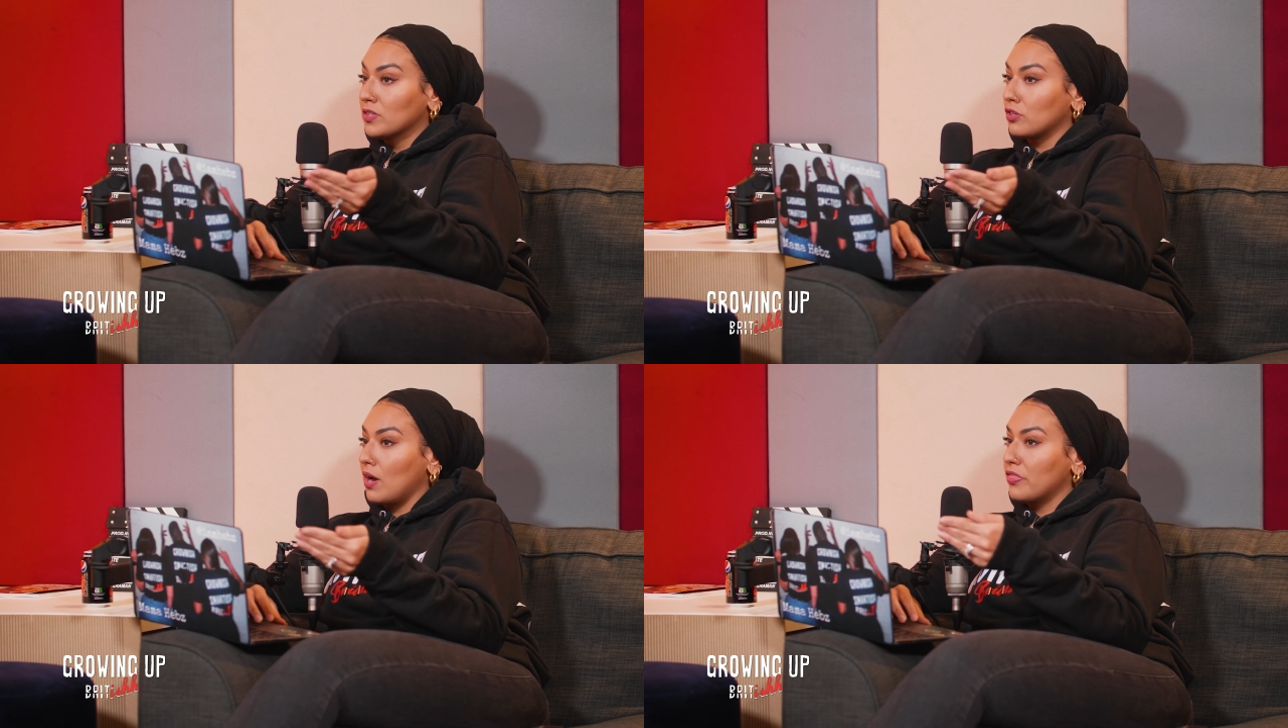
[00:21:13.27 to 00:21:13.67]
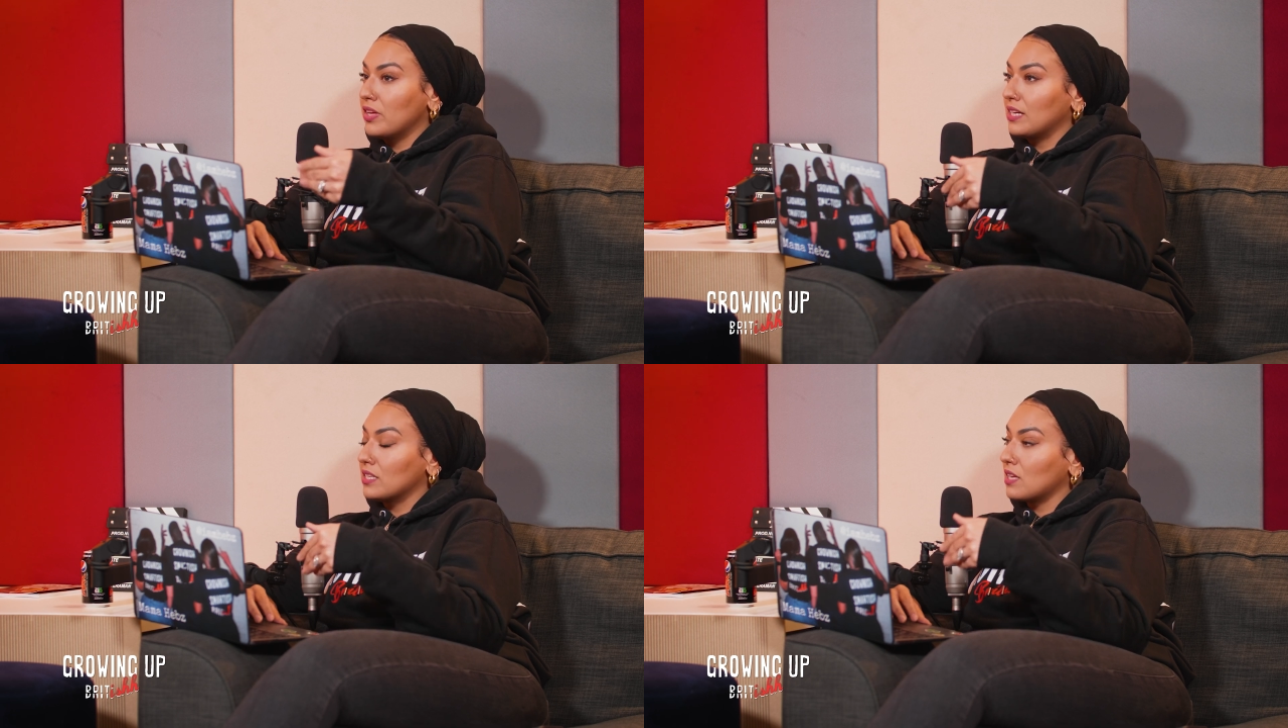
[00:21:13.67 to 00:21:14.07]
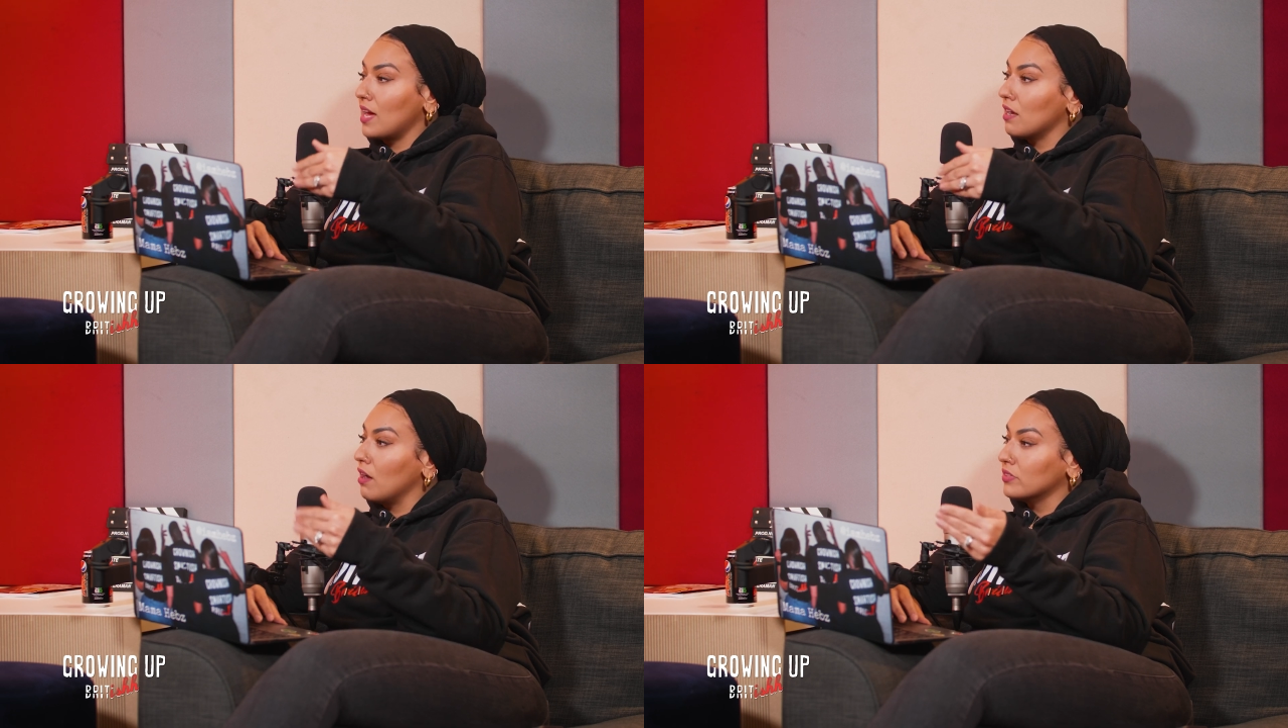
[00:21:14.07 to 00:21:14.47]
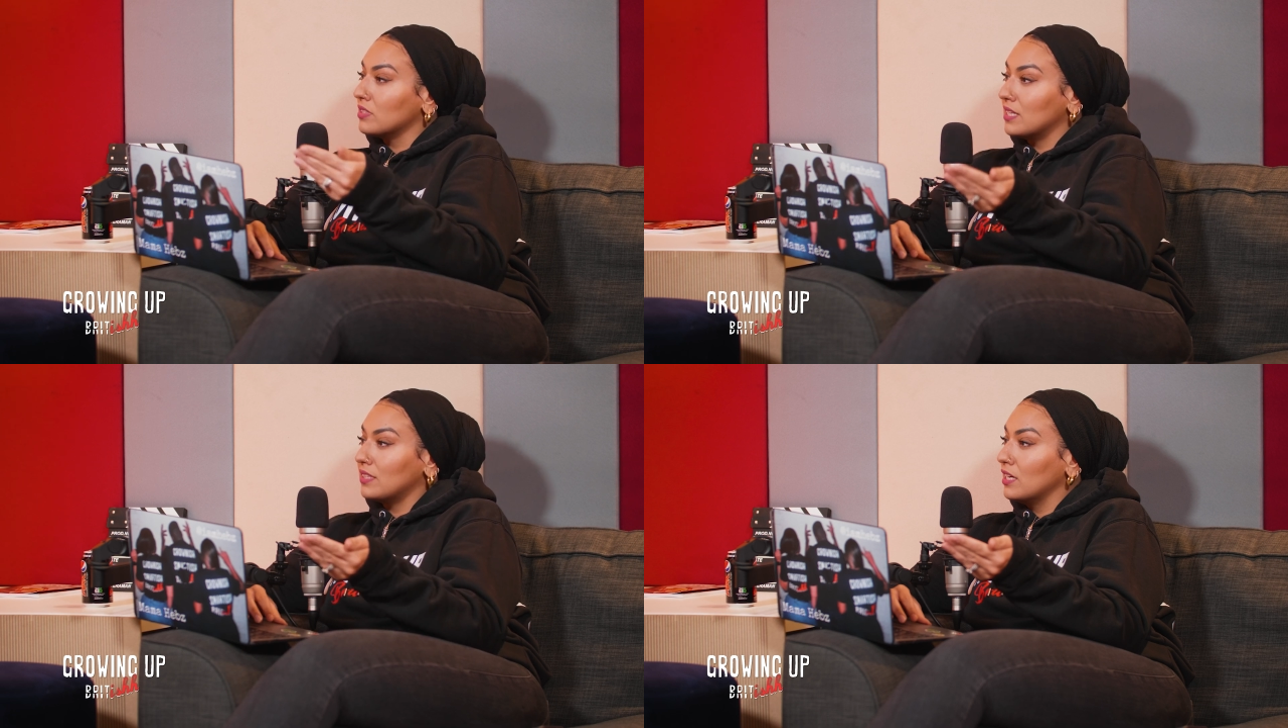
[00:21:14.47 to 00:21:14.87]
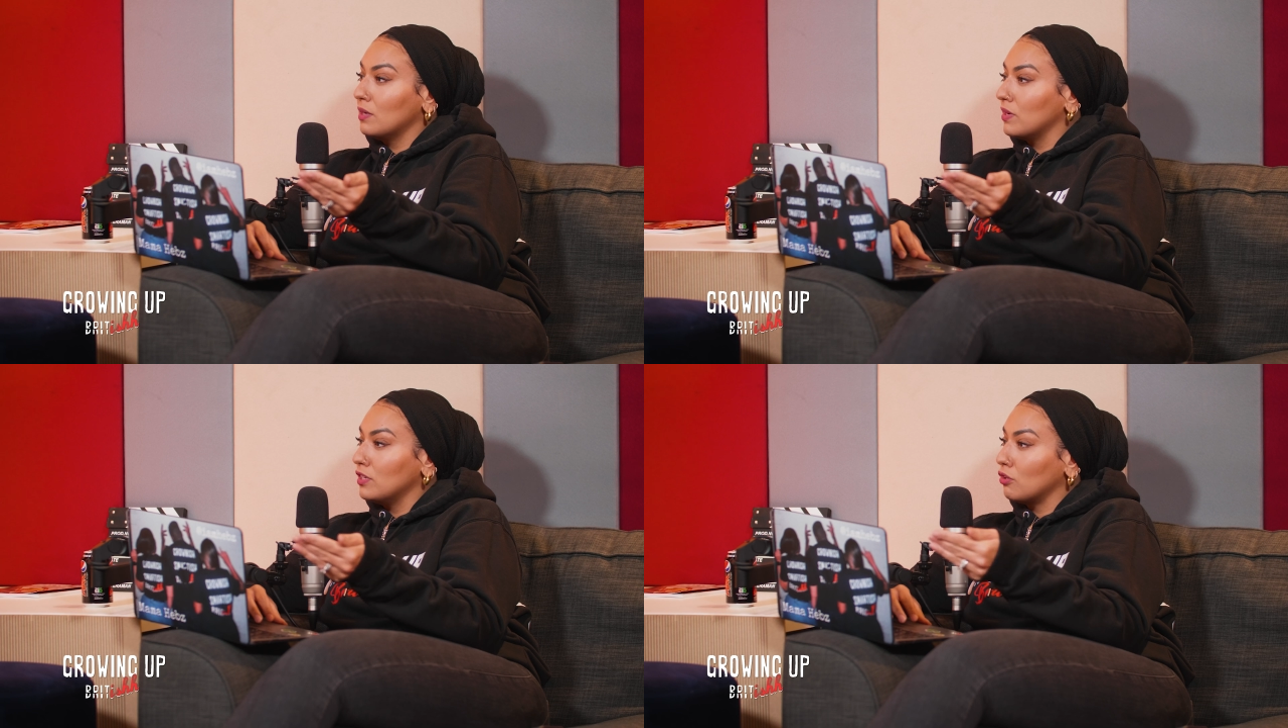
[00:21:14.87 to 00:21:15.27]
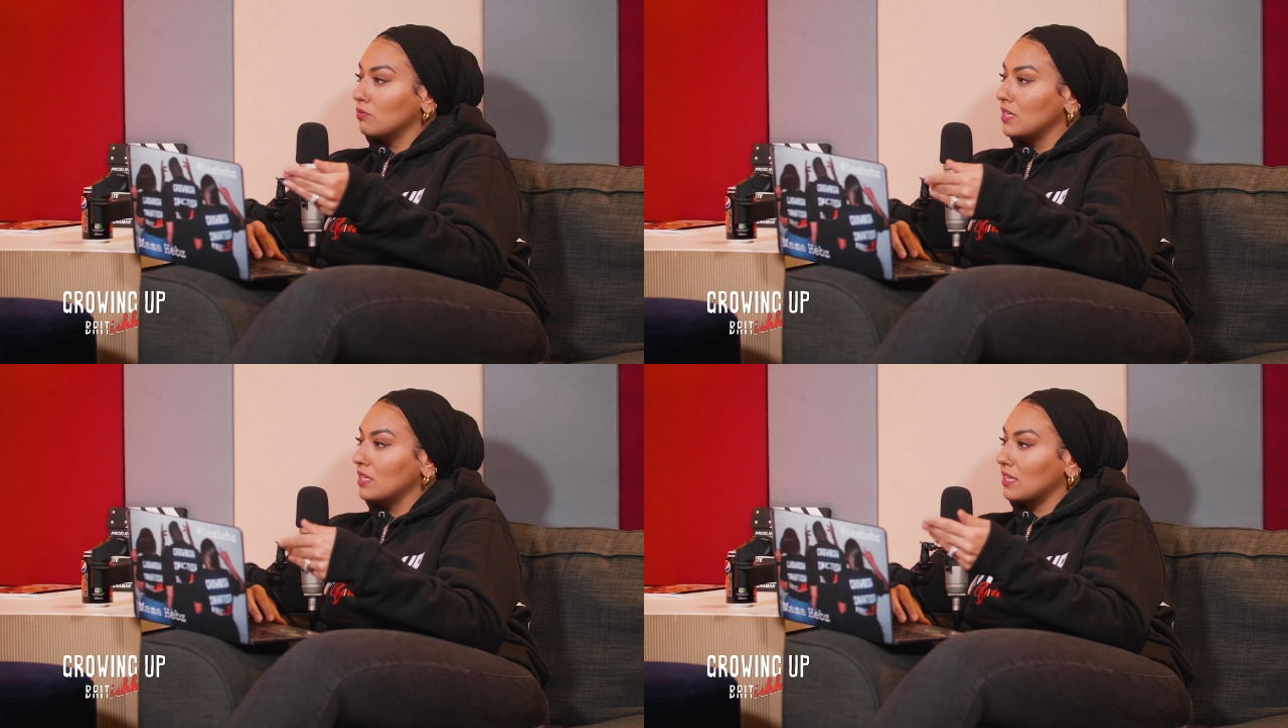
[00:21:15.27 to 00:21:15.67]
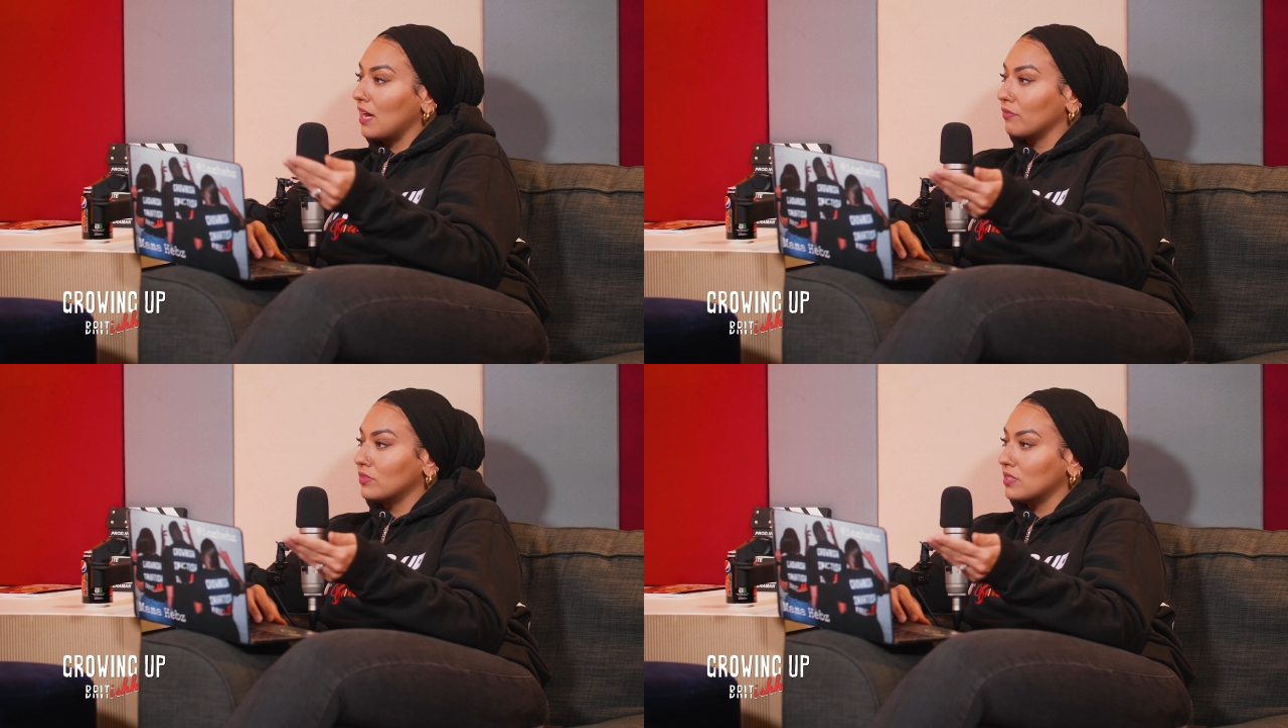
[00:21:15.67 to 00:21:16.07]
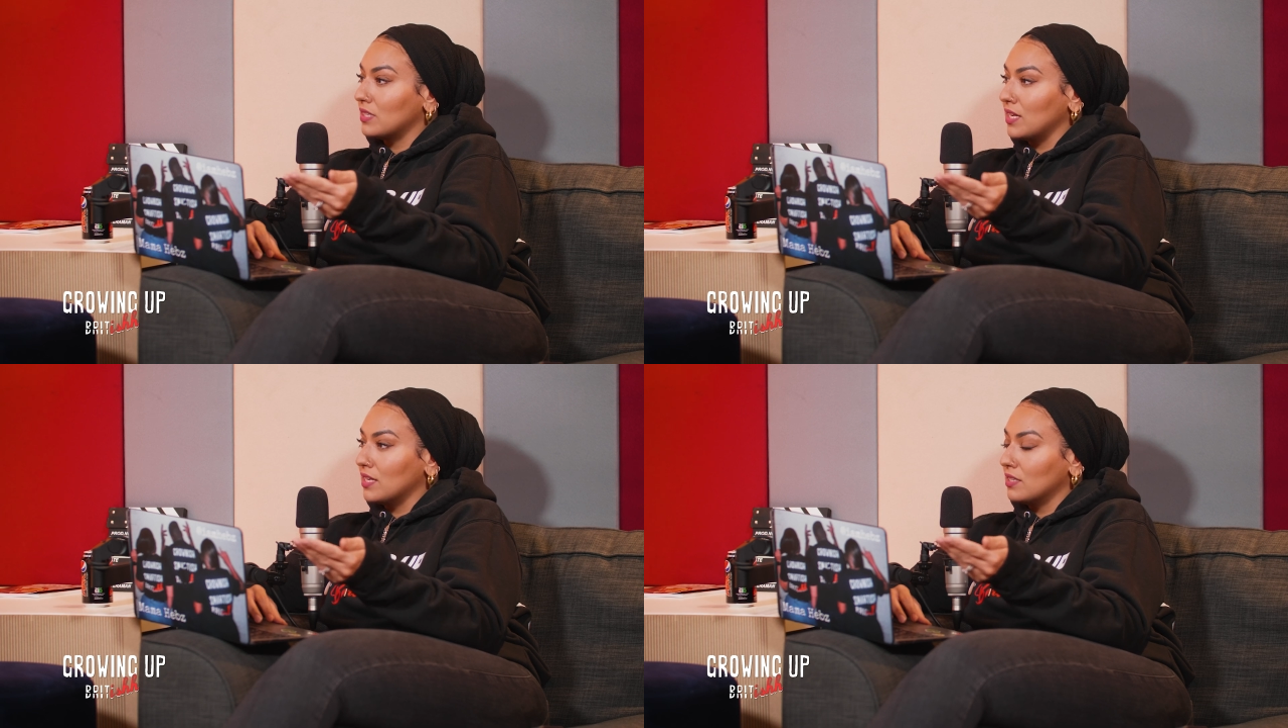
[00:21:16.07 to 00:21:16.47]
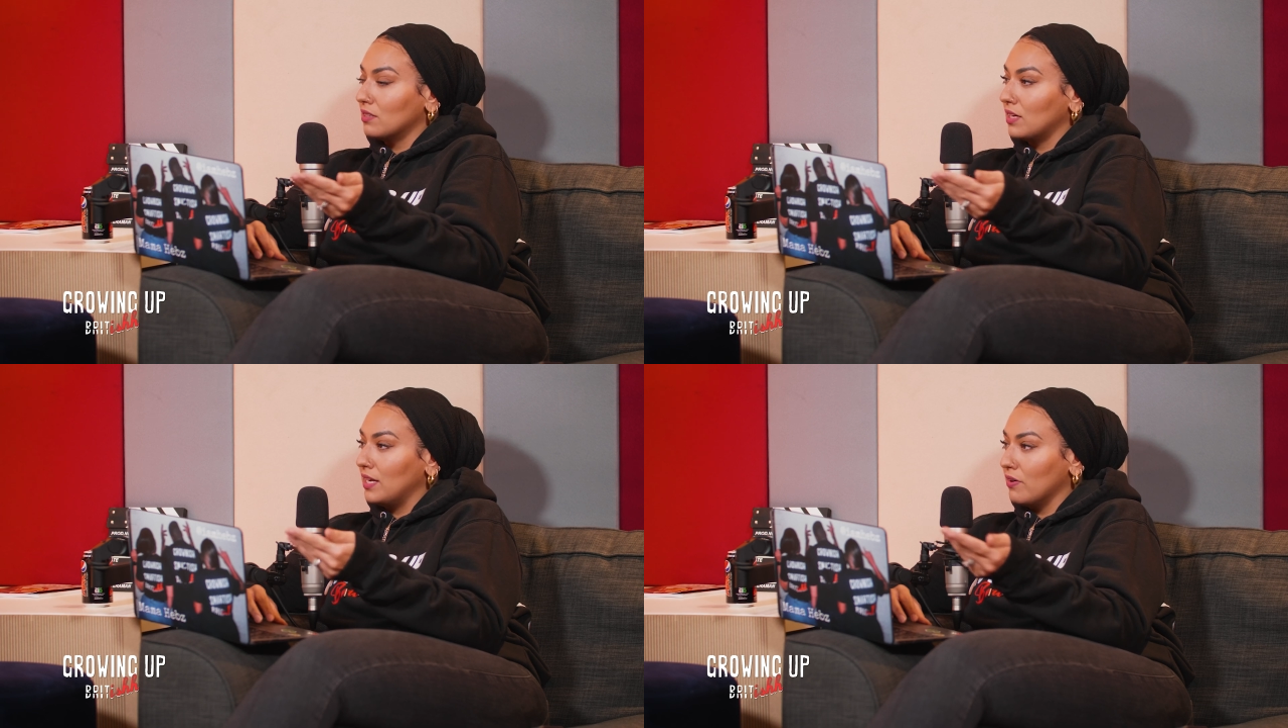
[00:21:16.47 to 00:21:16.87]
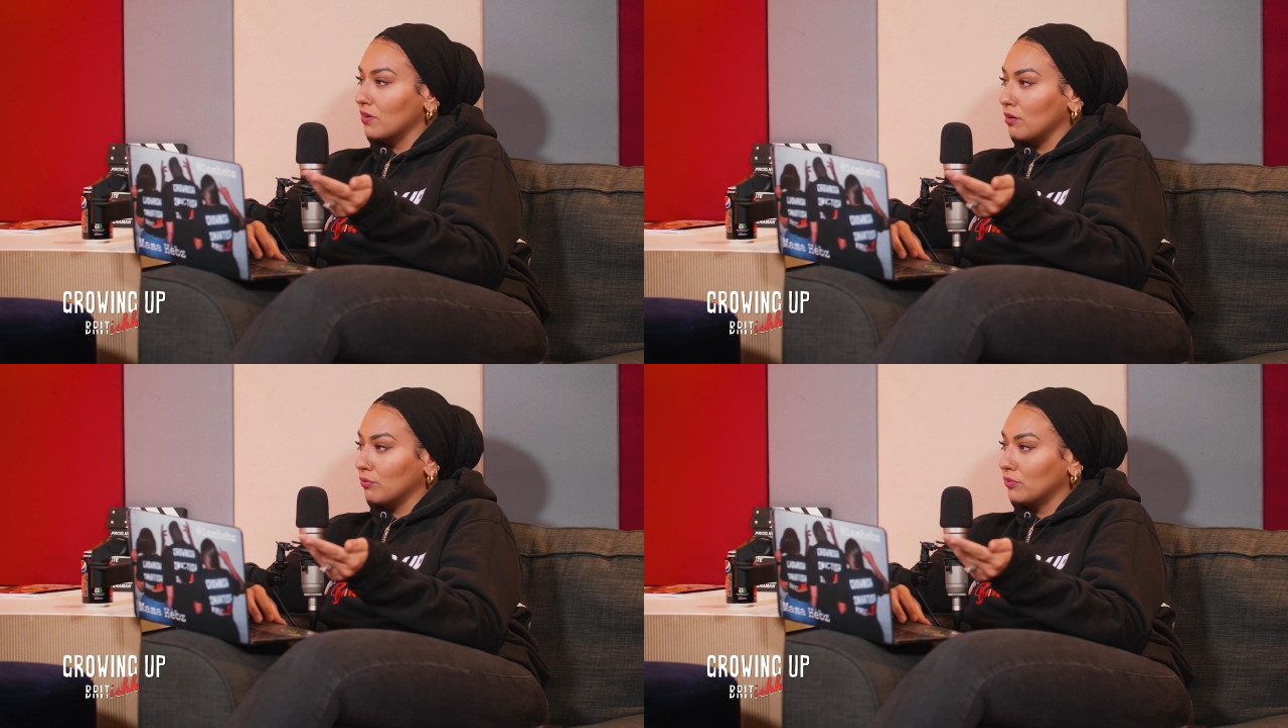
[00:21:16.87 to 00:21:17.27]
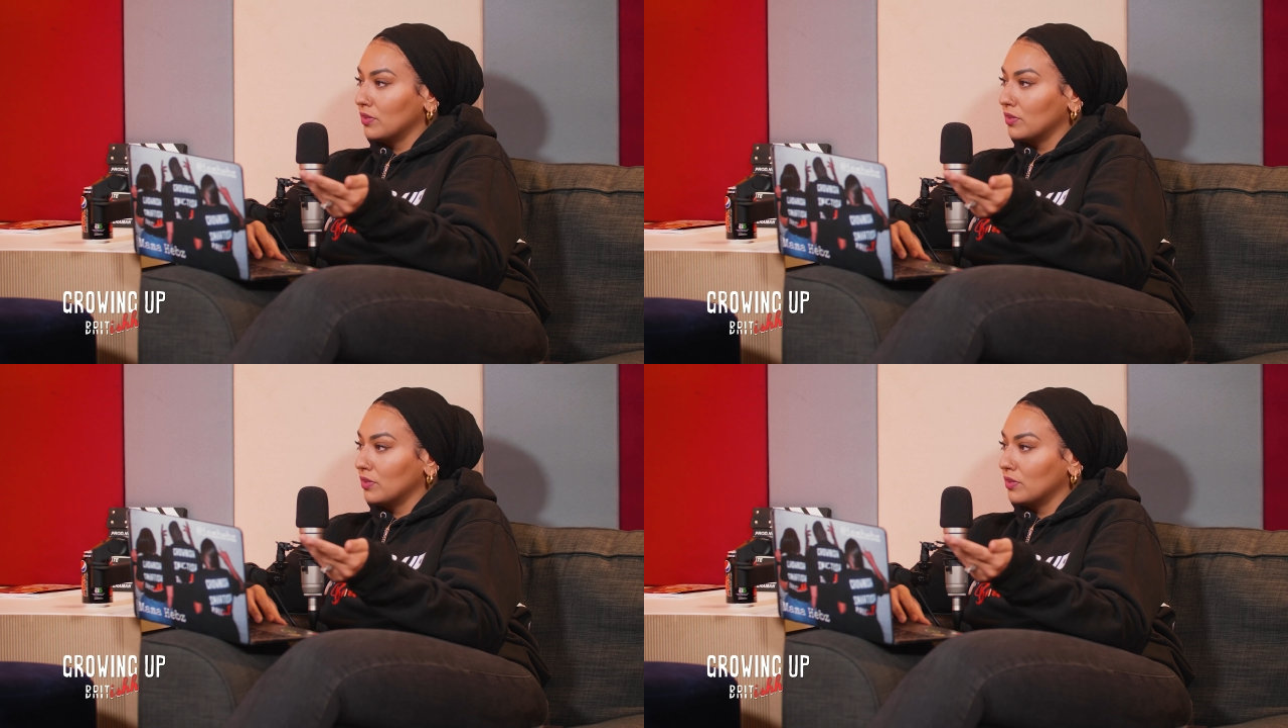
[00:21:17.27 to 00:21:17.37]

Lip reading: So I think that's kind of unsaid anyway. You don't need to have to say it clear enough.